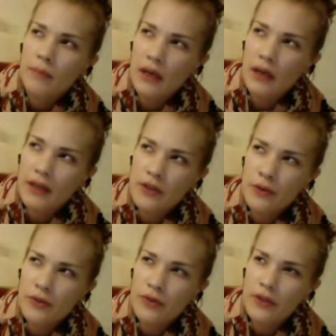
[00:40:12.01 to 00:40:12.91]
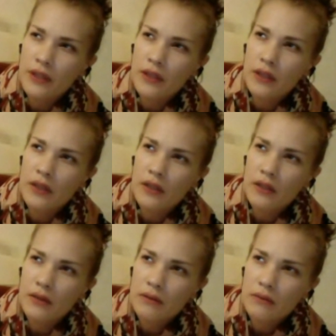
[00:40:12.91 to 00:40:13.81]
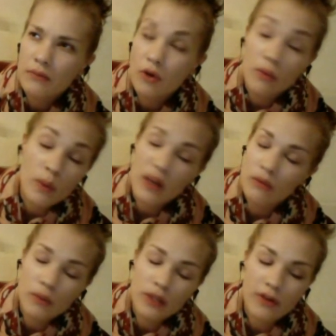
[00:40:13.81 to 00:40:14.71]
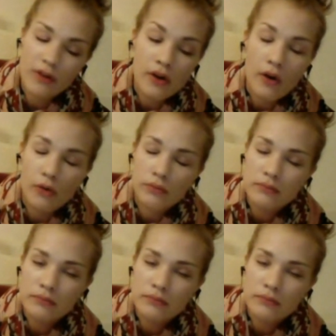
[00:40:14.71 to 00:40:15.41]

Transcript: but I don't think, or well, you never know.